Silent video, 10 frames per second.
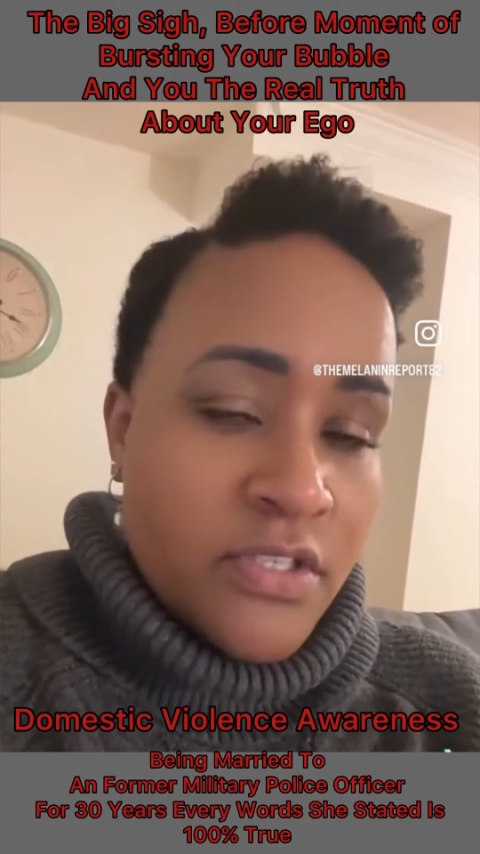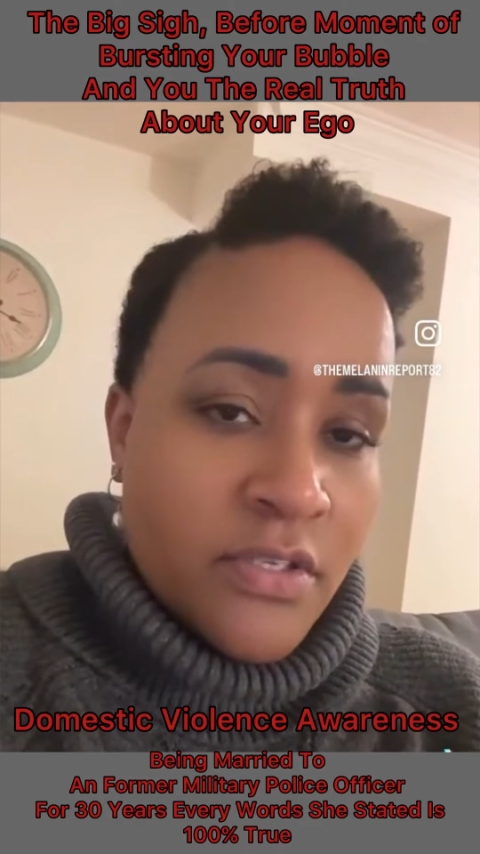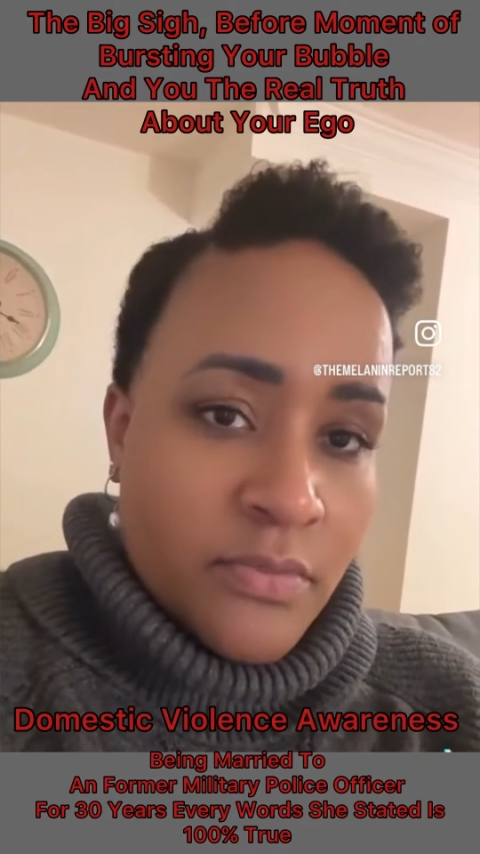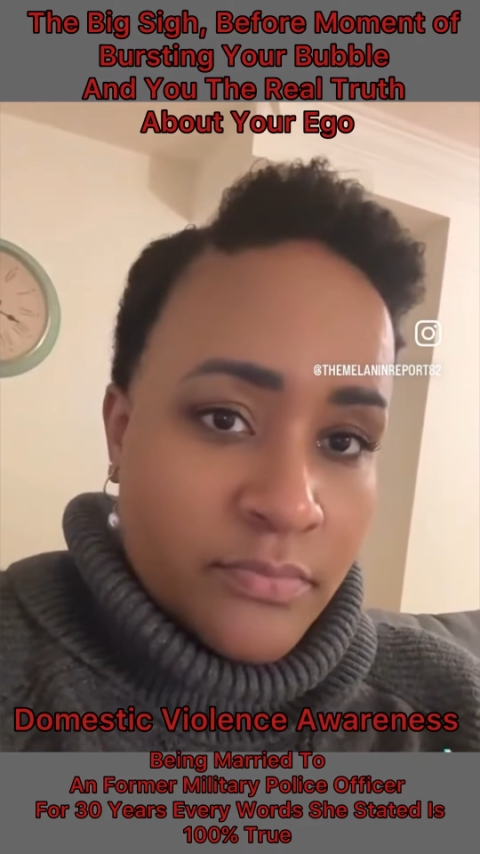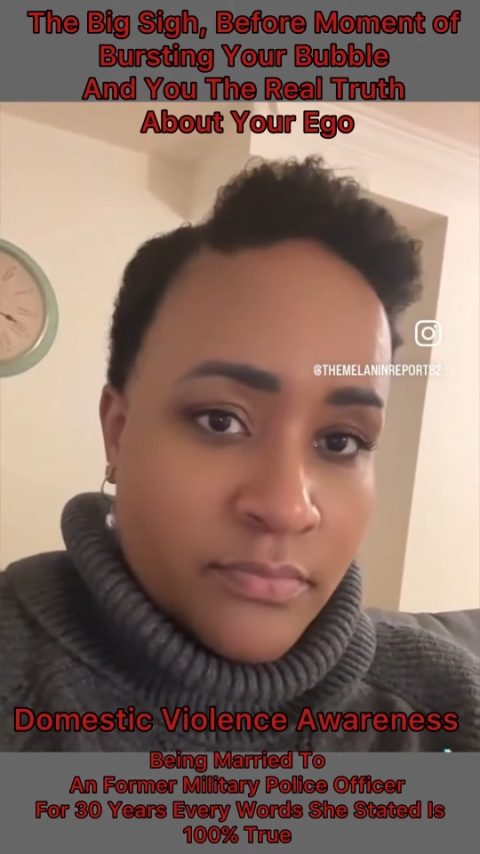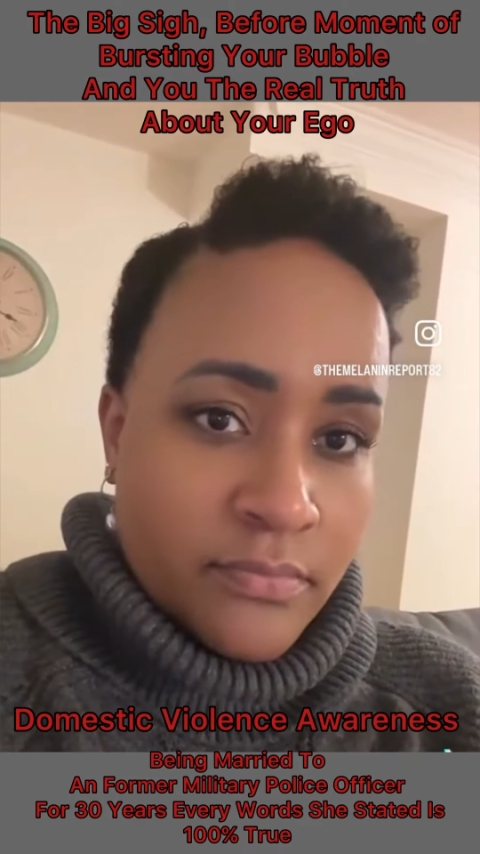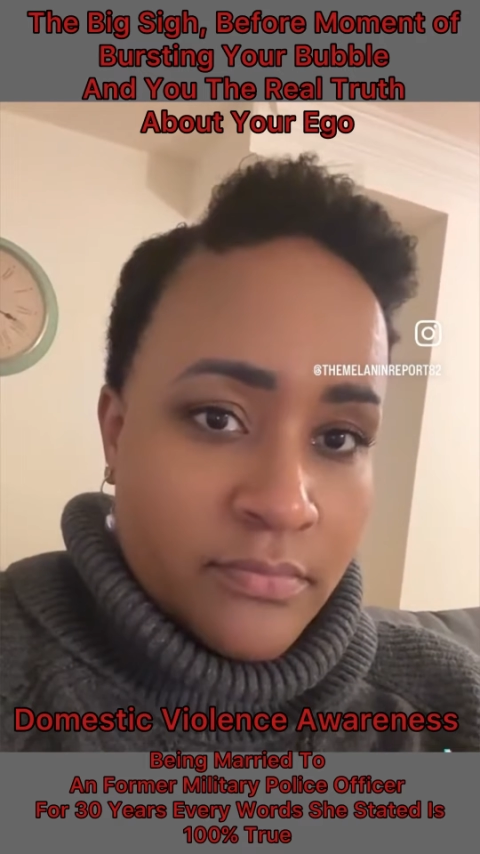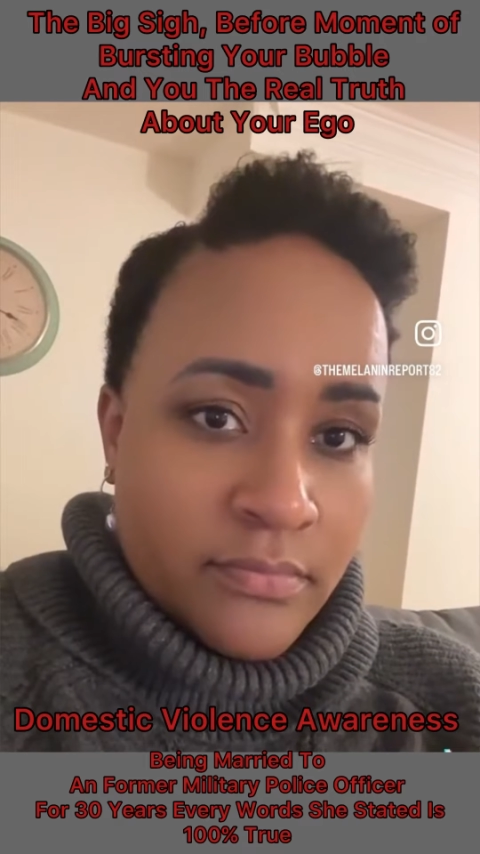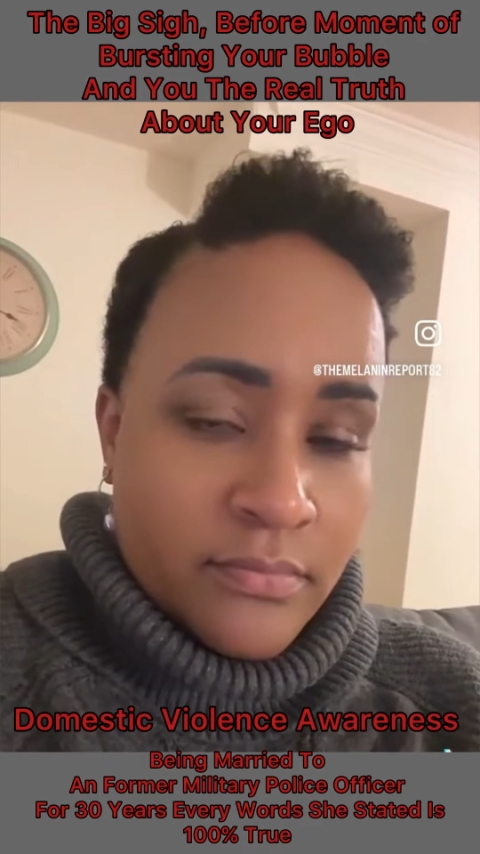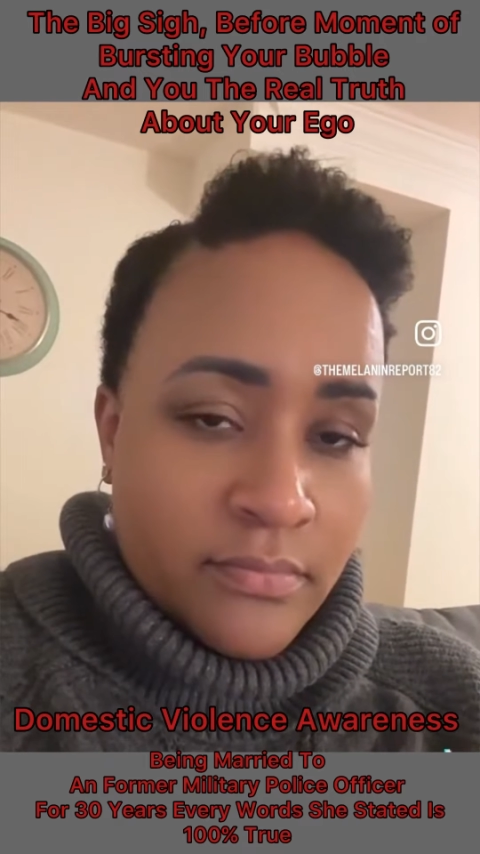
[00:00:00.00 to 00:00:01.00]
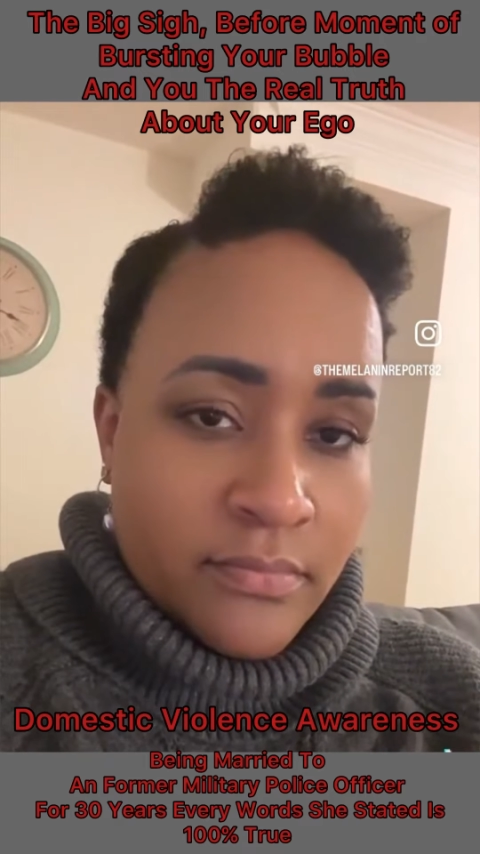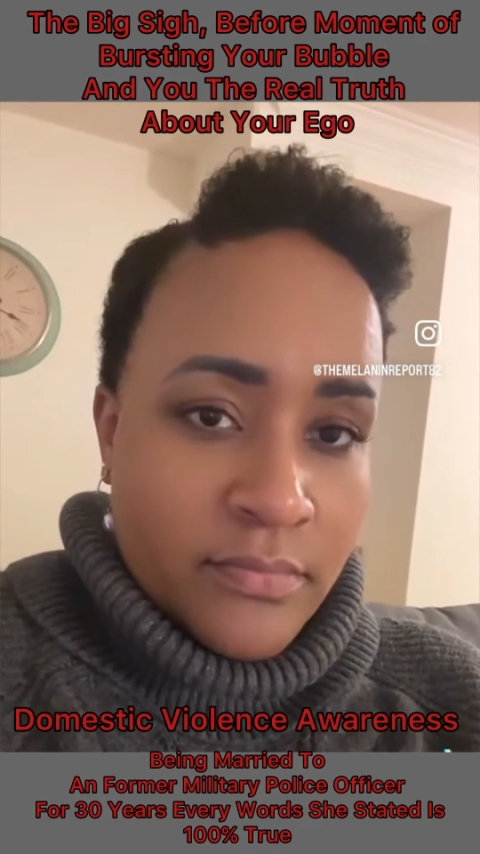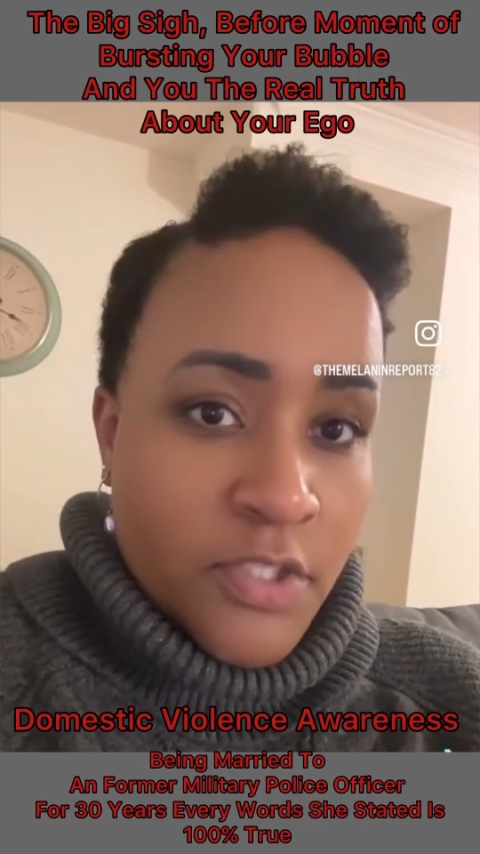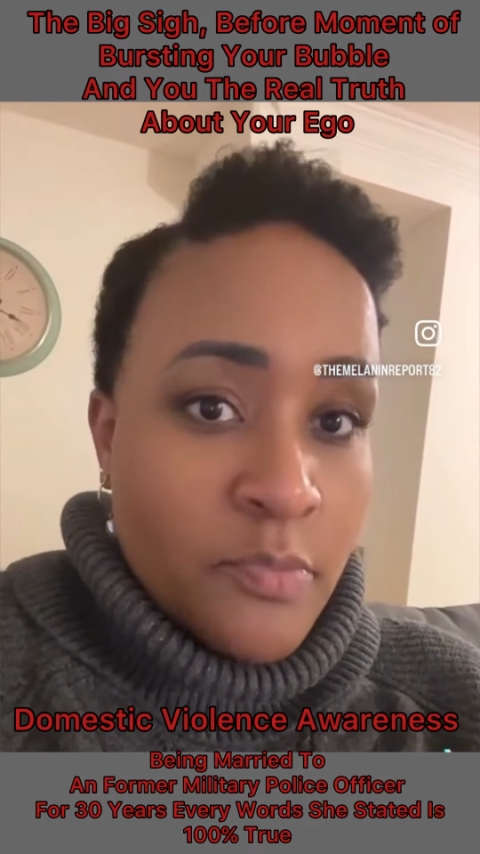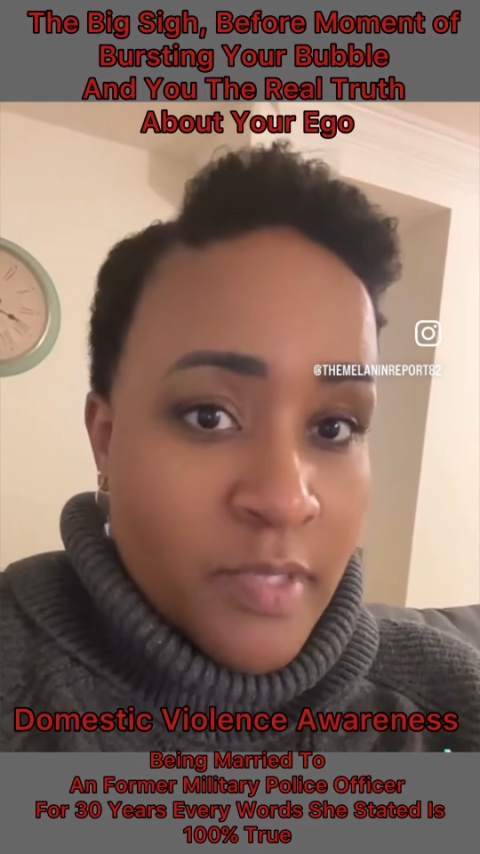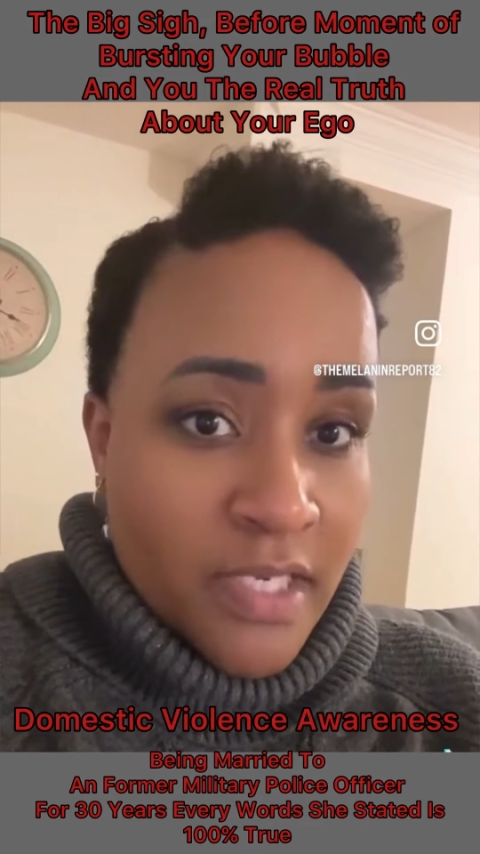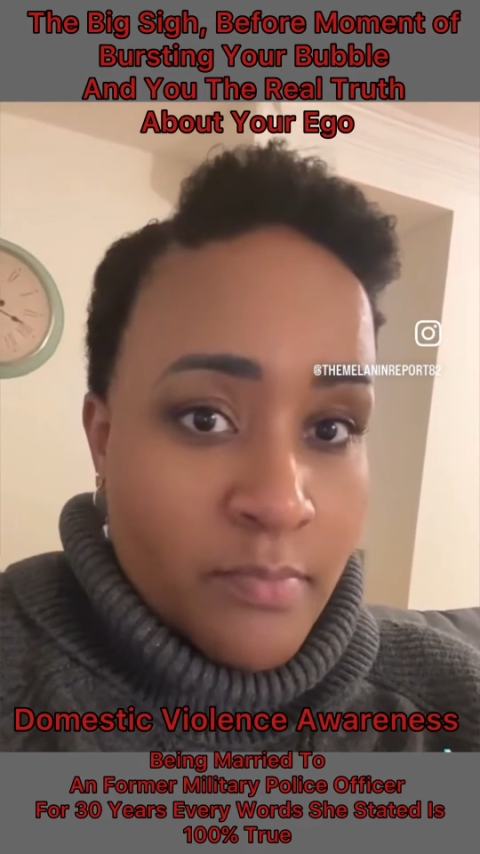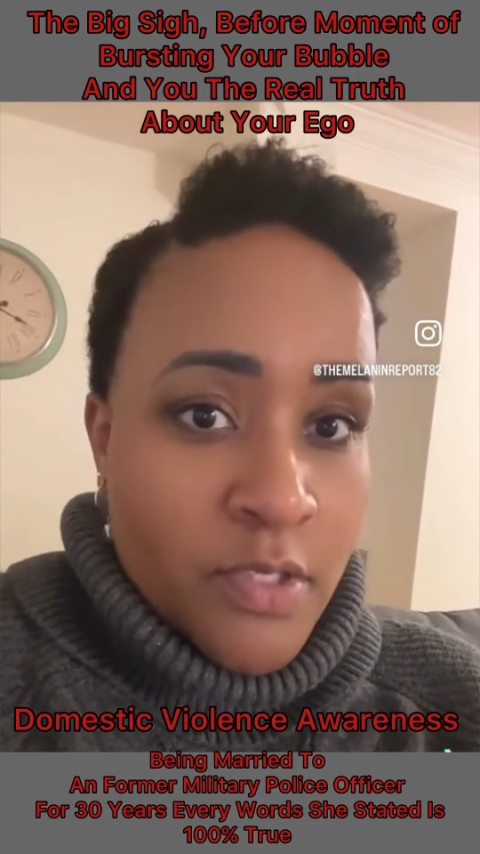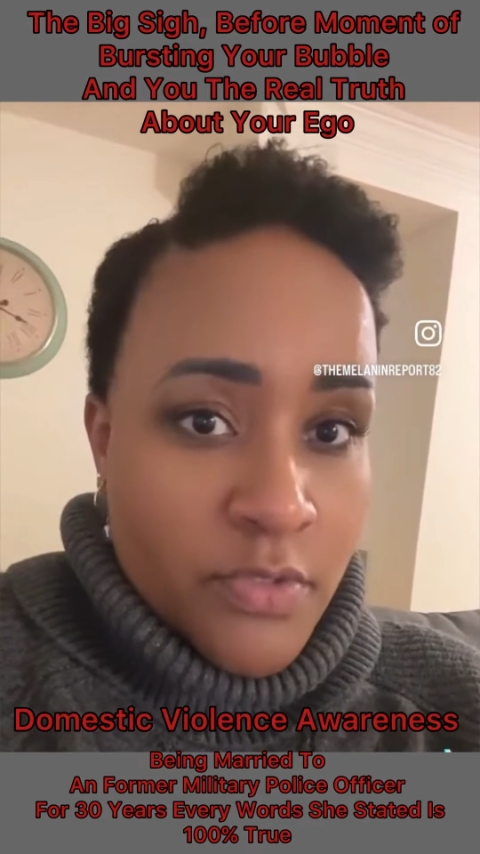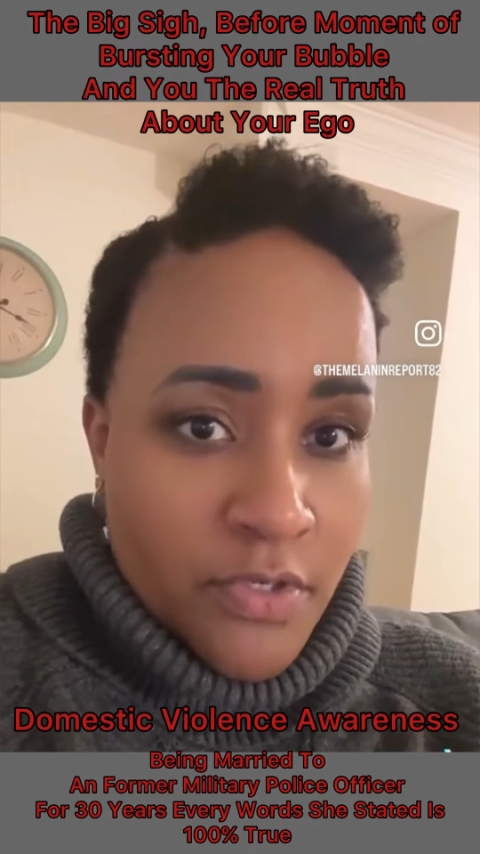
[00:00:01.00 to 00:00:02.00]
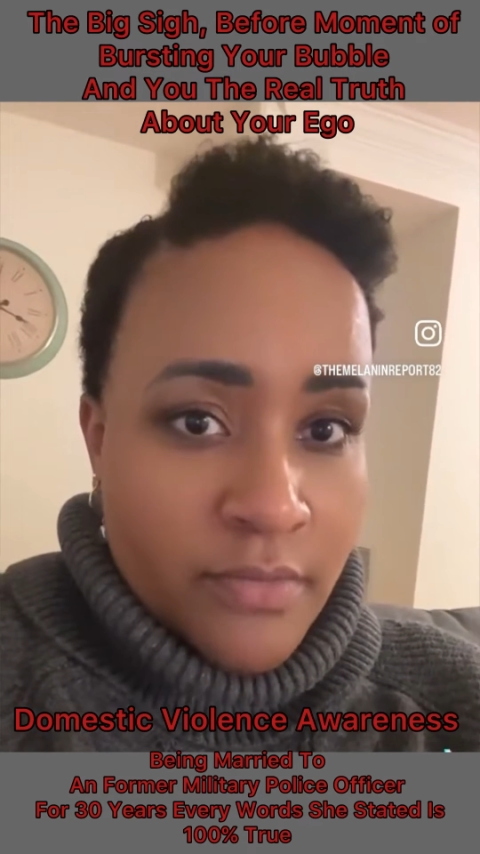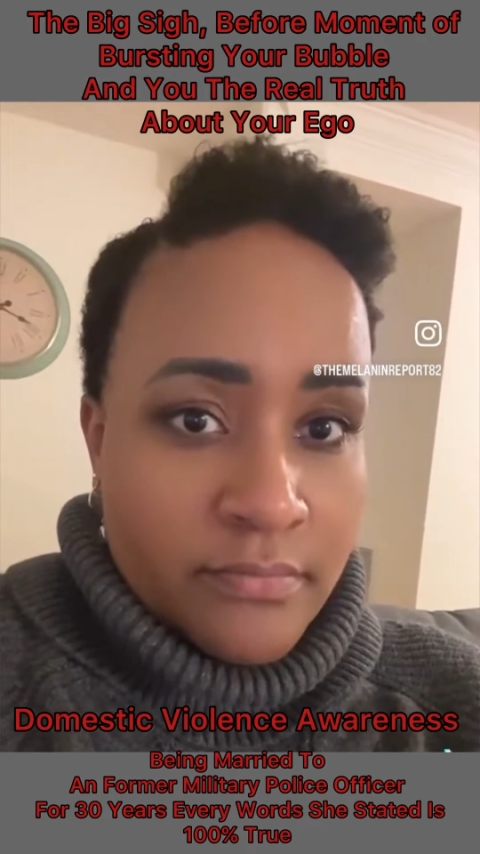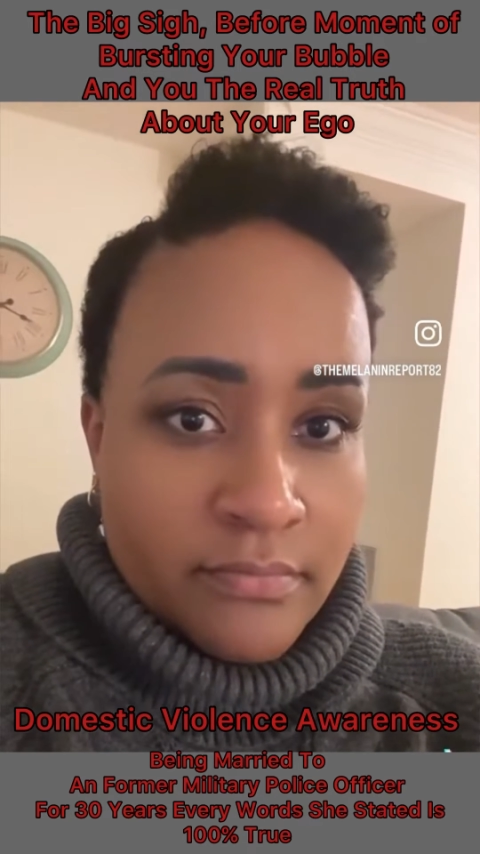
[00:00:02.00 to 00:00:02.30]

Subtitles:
you, could be an abuser.